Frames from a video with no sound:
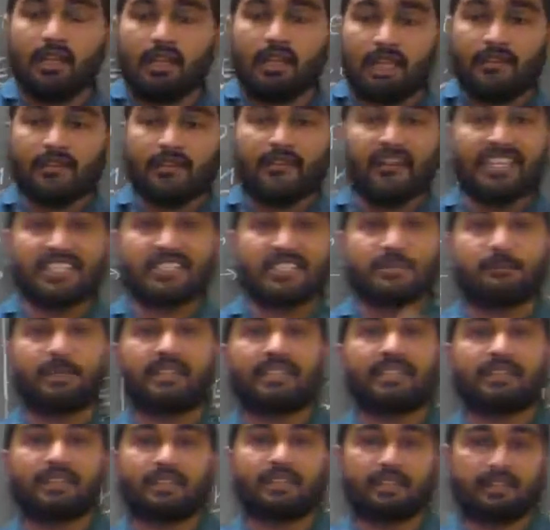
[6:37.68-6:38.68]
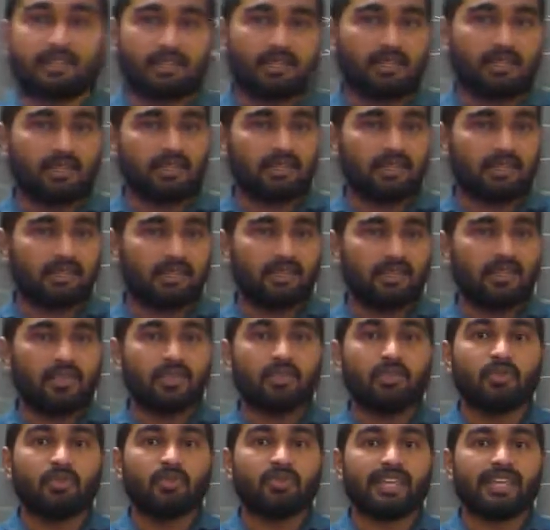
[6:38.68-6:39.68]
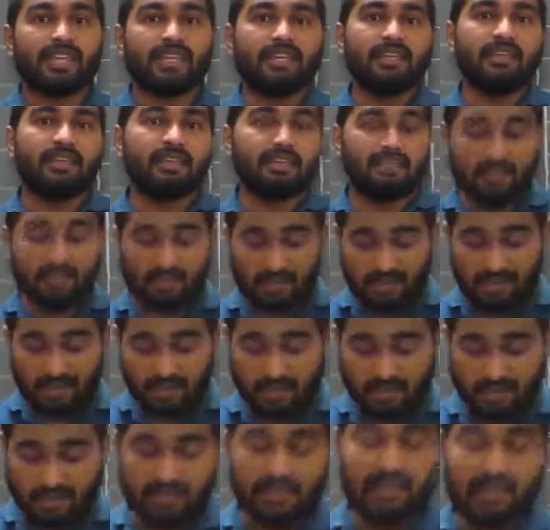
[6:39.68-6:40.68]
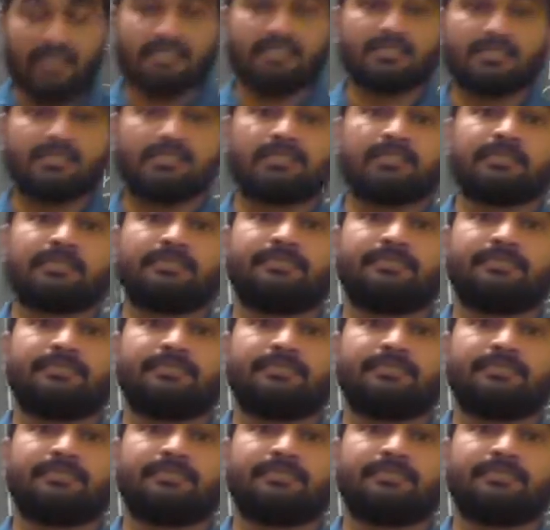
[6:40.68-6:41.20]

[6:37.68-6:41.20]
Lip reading: if I speak, you can hear in a class.